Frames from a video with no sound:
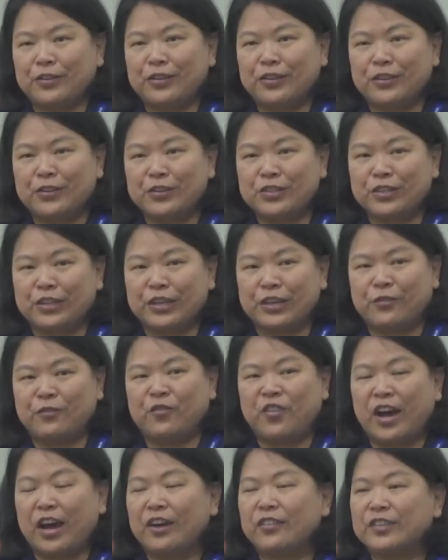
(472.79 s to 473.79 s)
hugely
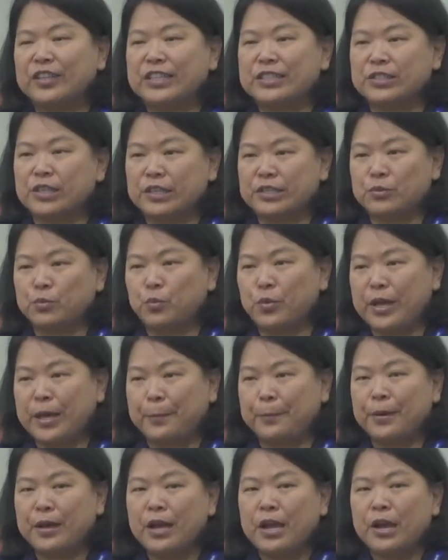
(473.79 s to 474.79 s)
involved is, is WIP,